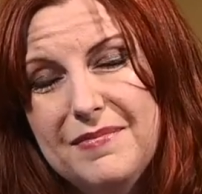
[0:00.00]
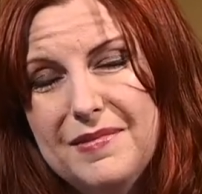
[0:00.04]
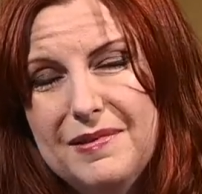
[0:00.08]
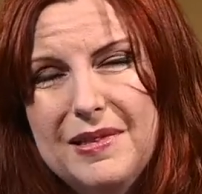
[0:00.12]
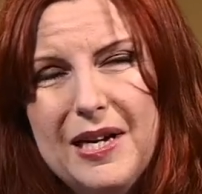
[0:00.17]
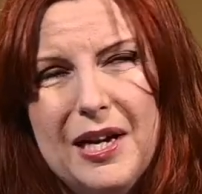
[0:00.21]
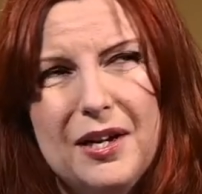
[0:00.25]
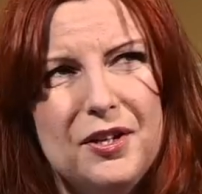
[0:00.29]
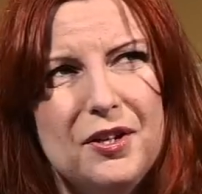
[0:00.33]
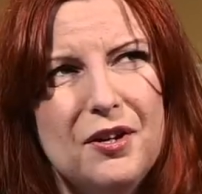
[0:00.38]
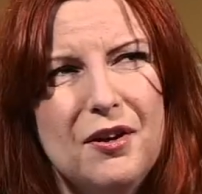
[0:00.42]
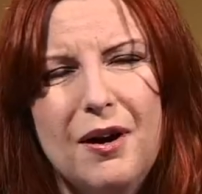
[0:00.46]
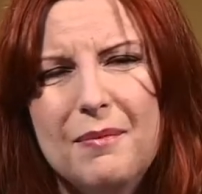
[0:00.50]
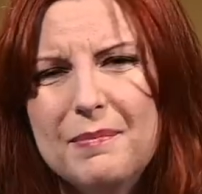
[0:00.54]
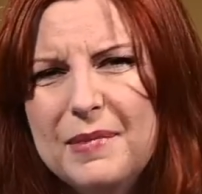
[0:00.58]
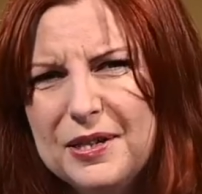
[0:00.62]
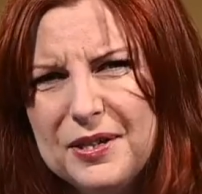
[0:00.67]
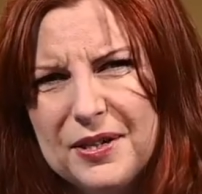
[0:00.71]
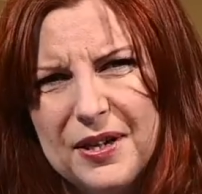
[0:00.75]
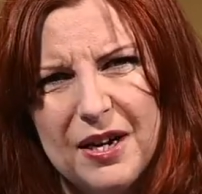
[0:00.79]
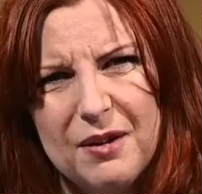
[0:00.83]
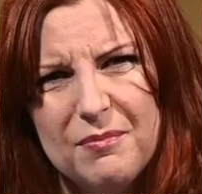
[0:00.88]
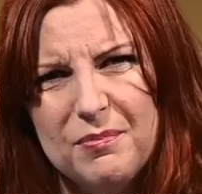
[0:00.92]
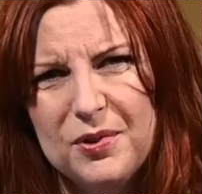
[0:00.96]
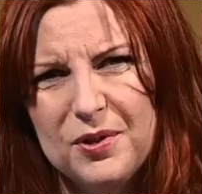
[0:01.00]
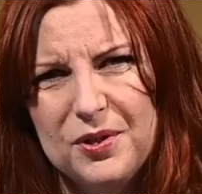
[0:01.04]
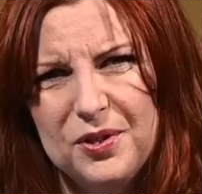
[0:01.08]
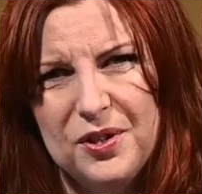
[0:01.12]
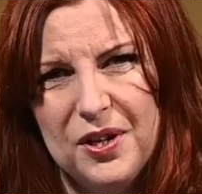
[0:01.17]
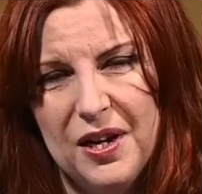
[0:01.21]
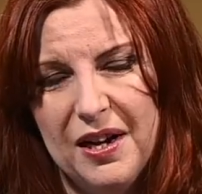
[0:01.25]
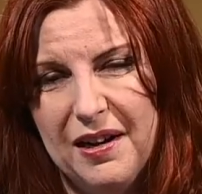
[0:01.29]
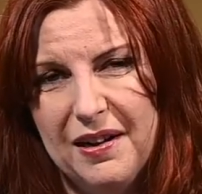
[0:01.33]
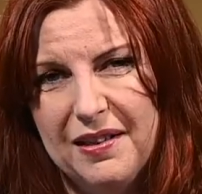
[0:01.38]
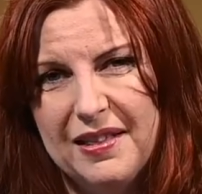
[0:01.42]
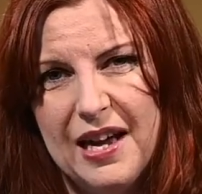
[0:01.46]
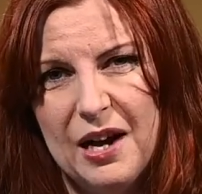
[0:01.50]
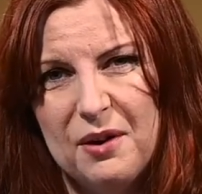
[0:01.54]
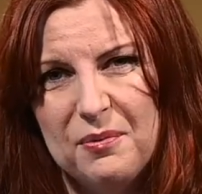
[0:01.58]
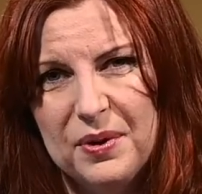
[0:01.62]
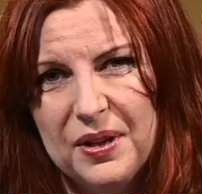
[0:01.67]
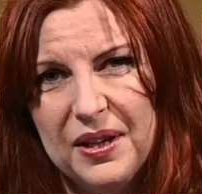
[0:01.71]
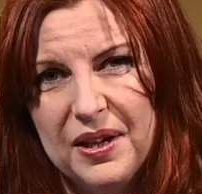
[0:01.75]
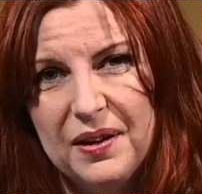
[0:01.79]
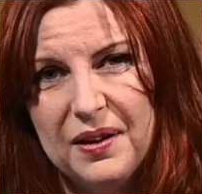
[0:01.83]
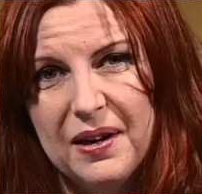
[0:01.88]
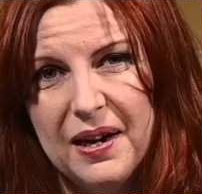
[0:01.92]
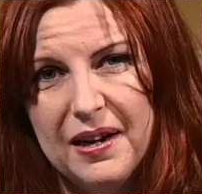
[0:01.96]
tell you how much I appreciated that
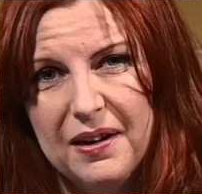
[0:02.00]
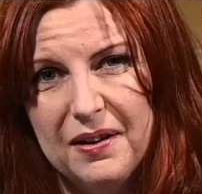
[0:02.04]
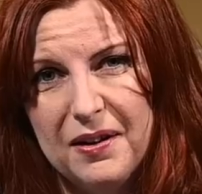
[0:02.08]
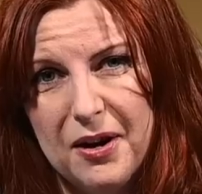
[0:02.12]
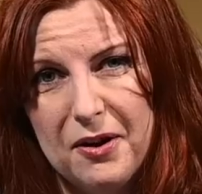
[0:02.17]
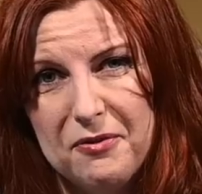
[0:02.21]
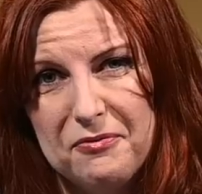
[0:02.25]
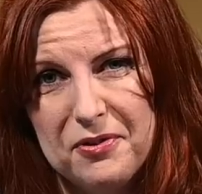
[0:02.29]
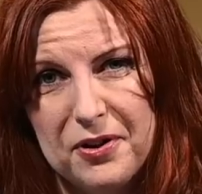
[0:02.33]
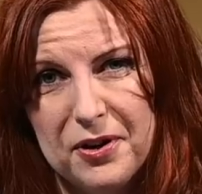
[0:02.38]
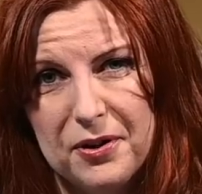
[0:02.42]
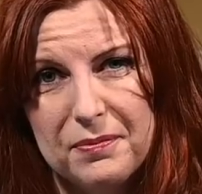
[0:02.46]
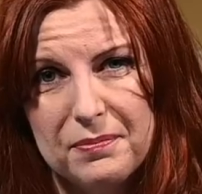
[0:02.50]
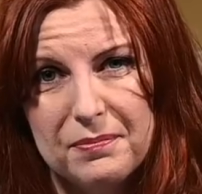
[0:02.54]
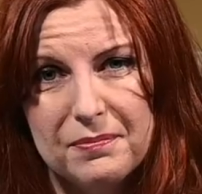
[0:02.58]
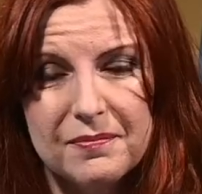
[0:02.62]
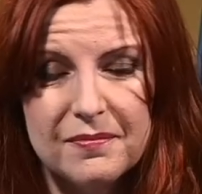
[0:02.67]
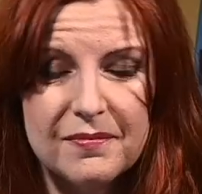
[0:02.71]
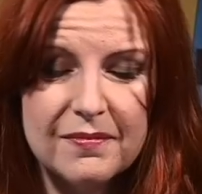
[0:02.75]
really kind offer.